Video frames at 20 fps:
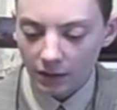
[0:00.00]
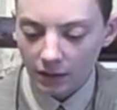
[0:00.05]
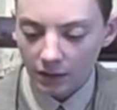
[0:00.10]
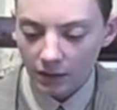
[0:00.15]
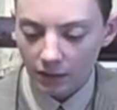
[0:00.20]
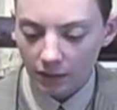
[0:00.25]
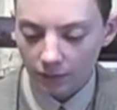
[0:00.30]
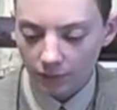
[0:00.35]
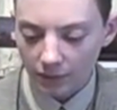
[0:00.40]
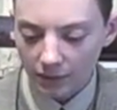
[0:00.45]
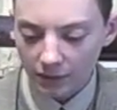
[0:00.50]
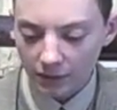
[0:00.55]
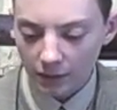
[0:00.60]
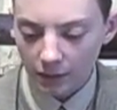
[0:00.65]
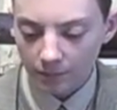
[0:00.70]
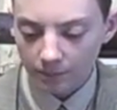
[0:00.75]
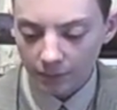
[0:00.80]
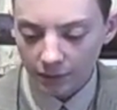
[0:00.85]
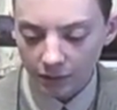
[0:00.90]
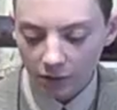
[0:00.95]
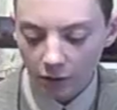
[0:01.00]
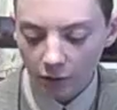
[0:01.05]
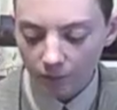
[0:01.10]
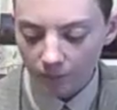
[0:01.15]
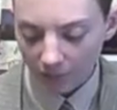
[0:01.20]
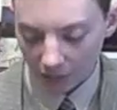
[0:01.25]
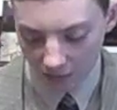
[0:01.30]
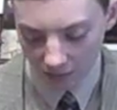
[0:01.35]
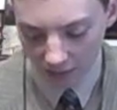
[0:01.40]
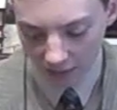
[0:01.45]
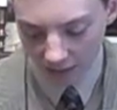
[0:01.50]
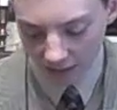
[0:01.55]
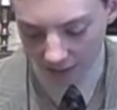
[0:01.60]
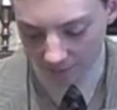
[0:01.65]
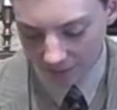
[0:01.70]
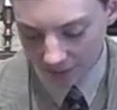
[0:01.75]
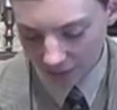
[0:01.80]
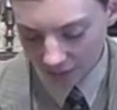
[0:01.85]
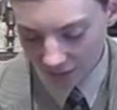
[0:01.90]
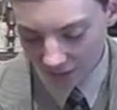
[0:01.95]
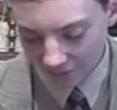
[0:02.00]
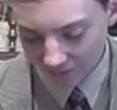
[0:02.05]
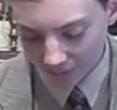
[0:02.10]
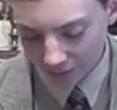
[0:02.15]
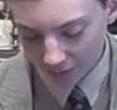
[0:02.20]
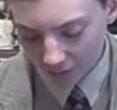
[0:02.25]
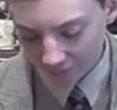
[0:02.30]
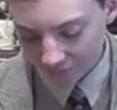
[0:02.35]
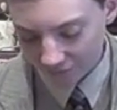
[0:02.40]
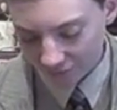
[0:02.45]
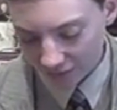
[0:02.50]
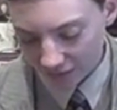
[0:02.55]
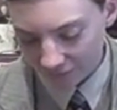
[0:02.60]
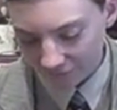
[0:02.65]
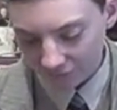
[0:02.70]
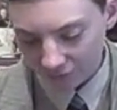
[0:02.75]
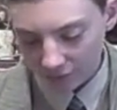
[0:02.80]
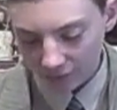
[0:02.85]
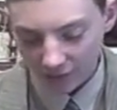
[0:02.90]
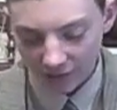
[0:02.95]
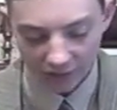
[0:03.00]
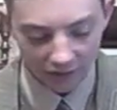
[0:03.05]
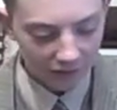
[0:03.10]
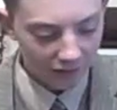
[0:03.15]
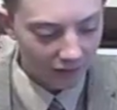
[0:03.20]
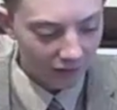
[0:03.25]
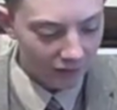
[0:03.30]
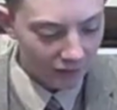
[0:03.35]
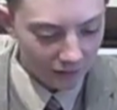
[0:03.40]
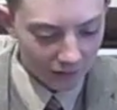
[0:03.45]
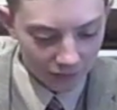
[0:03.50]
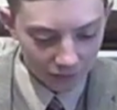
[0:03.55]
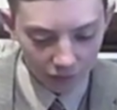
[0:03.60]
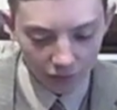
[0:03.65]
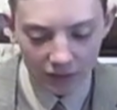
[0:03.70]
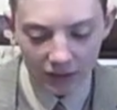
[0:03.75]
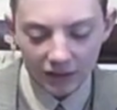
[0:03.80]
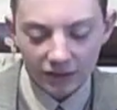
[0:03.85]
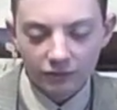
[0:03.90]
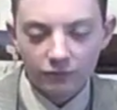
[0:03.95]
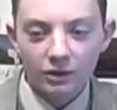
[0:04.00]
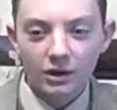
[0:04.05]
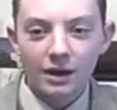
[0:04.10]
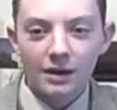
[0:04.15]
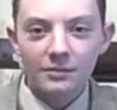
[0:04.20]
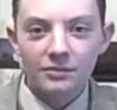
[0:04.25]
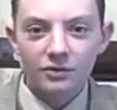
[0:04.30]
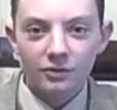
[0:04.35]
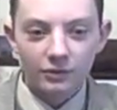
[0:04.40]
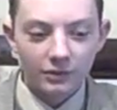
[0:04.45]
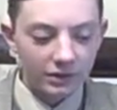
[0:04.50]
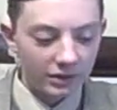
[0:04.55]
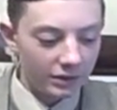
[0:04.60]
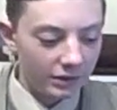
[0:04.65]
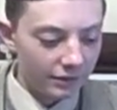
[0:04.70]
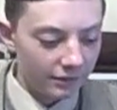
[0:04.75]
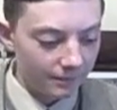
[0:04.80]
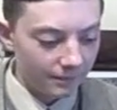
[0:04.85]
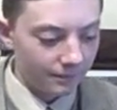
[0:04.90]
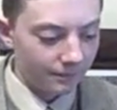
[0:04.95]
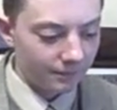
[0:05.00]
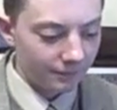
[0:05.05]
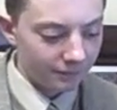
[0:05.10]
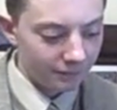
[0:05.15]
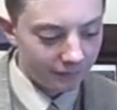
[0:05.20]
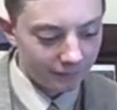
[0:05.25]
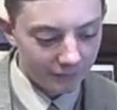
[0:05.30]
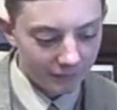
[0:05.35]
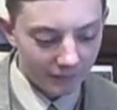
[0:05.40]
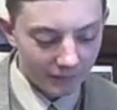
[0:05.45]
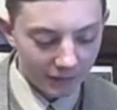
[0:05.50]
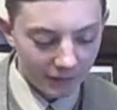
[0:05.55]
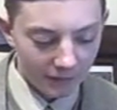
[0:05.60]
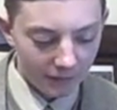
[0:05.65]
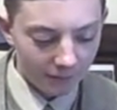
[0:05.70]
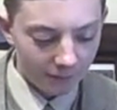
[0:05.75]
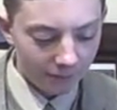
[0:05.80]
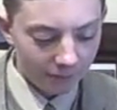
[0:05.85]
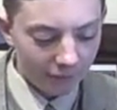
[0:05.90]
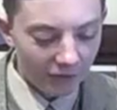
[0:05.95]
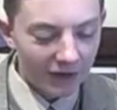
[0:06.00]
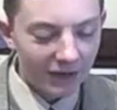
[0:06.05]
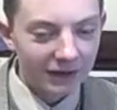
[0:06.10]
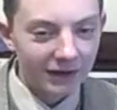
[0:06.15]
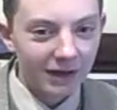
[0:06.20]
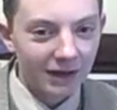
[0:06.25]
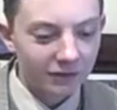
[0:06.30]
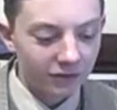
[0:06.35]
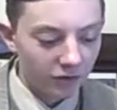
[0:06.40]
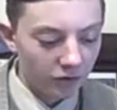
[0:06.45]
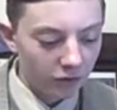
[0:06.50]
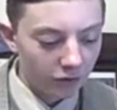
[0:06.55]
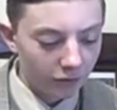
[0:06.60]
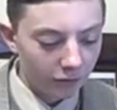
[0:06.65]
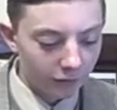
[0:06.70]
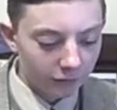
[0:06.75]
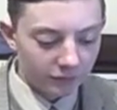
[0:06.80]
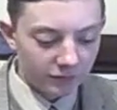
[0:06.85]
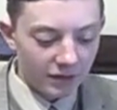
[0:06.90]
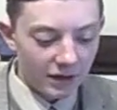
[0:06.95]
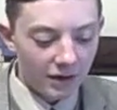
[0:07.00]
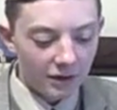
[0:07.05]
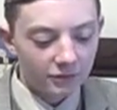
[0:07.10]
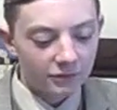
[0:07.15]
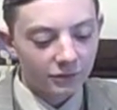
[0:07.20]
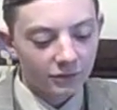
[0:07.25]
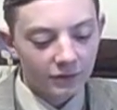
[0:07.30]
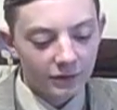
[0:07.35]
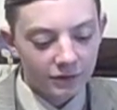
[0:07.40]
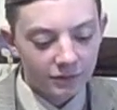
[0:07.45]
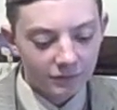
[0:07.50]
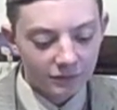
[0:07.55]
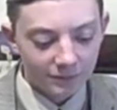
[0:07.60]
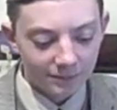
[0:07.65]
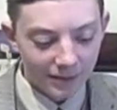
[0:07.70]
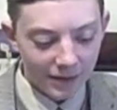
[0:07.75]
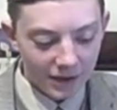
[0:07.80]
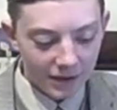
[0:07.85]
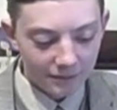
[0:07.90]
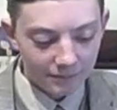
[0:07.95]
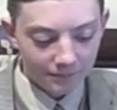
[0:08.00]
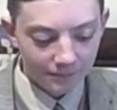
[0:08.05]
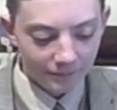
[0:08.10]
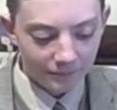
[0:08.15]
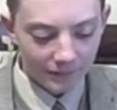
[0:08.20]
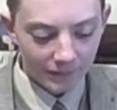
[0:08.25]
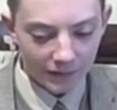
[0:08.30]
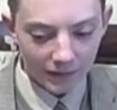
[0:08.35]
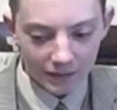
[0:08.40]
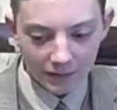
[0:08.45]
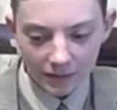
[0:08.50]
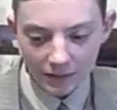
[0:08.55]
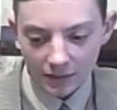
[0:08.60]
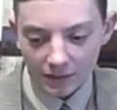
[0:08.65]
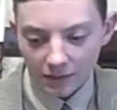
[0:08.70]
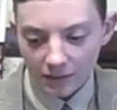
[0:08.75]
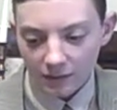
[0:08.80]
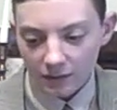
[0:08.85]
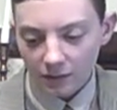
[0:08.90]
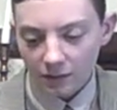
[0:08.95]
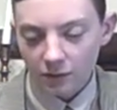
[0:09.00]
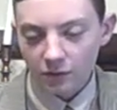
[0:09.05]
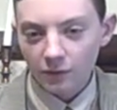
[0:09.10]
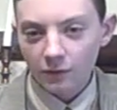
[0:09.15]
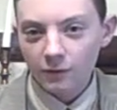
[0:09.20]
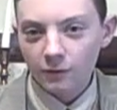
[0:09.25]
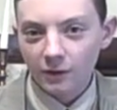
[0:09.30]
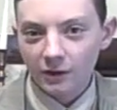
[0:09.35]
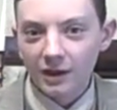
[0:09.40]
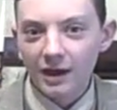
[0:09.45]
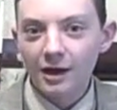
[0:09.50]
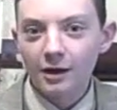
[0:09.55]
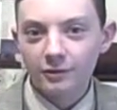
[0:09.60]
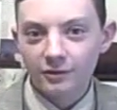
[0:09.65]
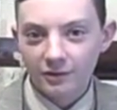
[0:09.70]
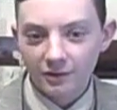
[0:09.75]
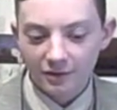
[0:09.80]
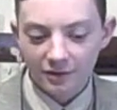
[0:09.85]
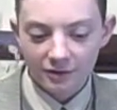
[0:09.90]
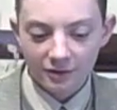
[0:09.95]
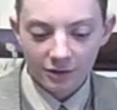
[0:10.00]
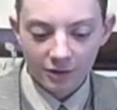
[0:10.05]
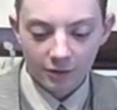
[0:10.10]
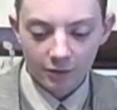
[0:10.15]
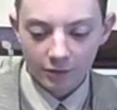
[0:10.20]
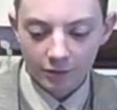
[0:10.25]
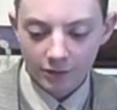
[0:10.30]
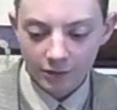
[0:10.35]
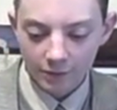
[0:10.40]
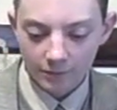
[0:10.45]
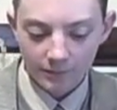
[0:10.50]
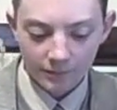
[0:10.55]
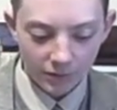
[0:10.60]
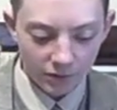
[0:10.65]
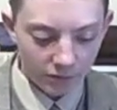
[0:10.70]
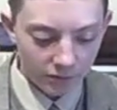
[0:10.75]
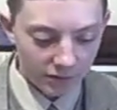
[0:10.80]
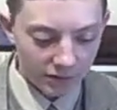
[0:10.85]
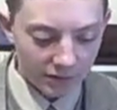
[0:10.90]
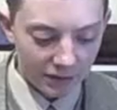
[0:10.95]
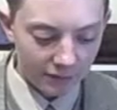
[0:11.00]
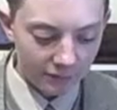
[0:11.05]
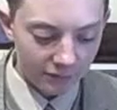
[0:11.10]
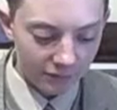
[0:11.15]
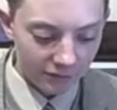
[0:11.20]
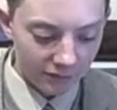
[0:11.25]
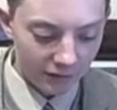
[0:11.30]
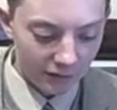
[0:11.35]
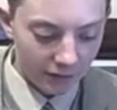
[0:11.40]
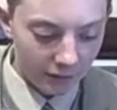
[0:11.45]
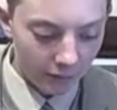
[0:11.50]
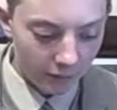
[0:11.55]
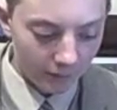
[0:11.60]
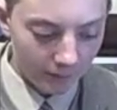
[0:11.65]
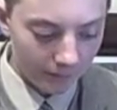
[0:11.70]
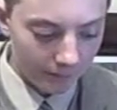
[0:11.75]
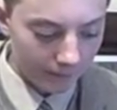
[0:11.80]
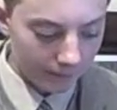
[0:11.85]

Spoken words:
whatnot? But nope, gotta be 11.5 per ounce. So guess what I'm doing here? Breaking out the good old calculator and pen. Going accountant style here. Going accountant style.